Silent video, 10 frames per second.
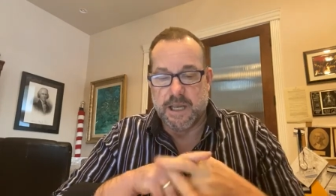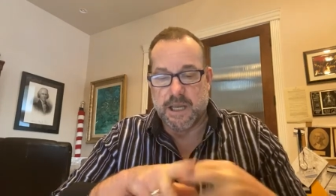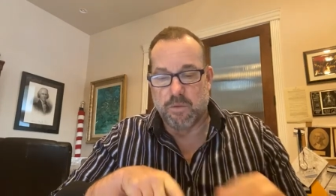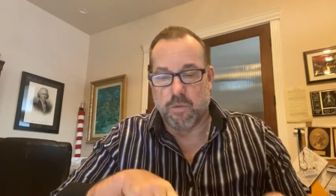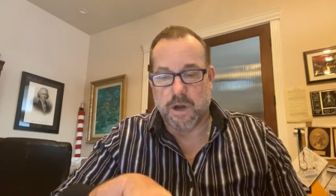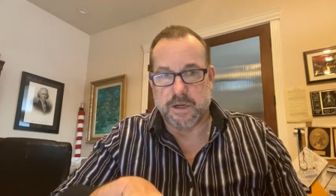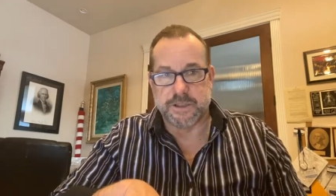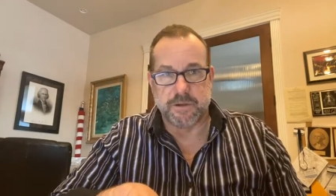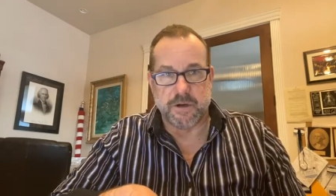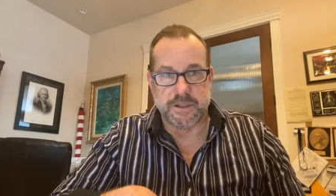and water
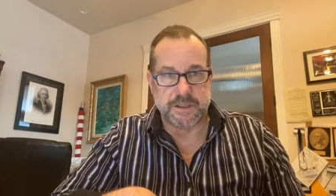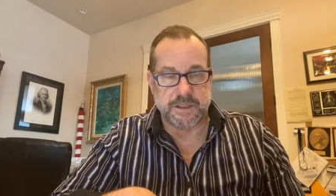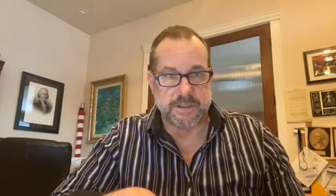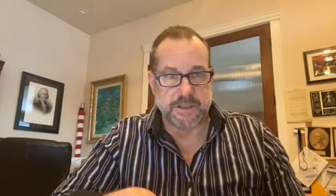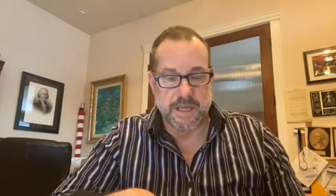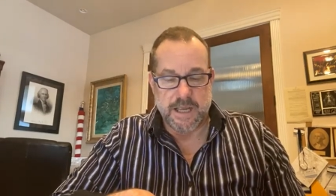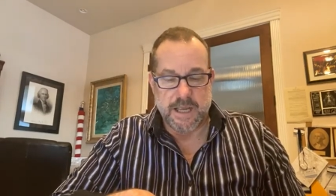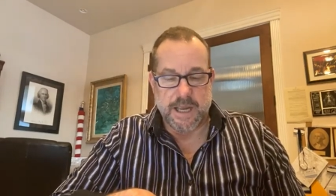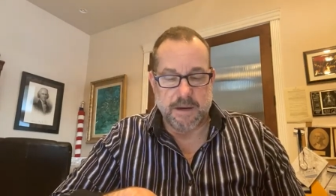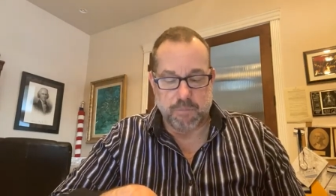shortages
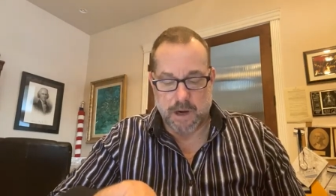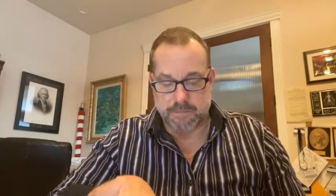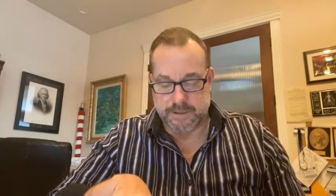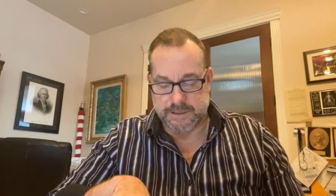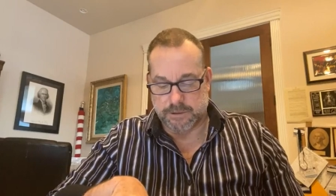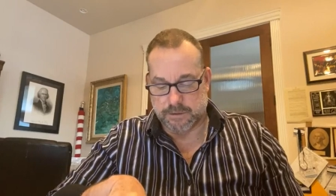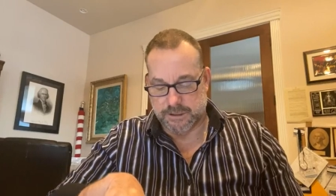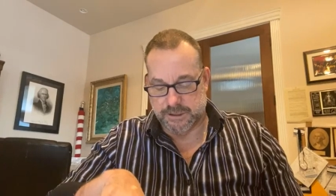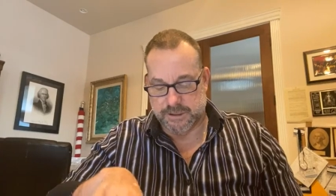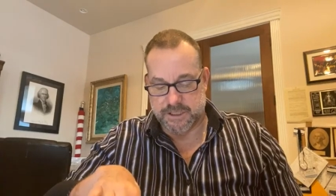and property
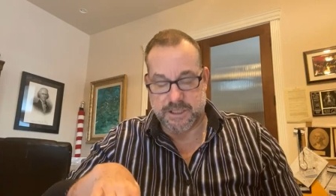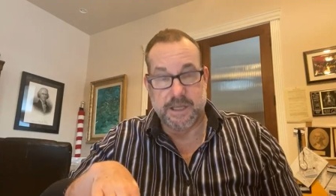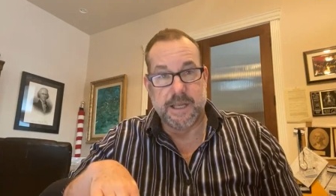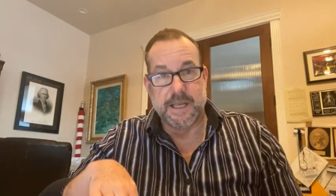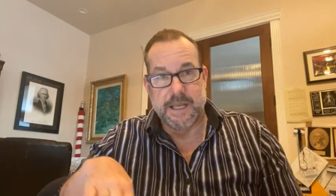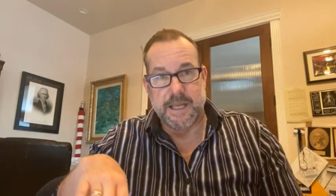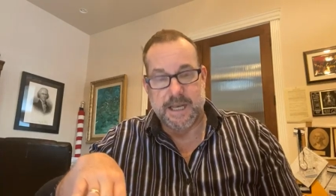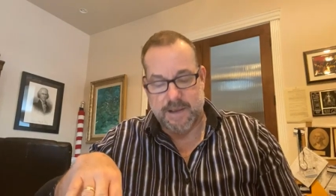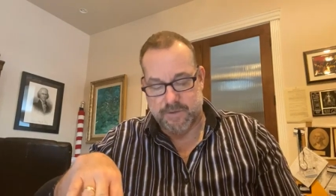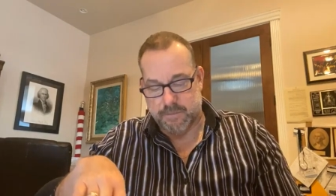shortages
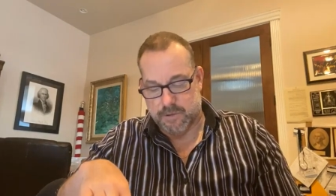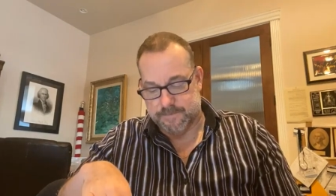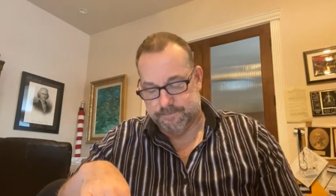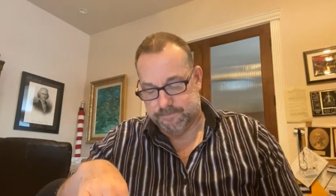inevitable.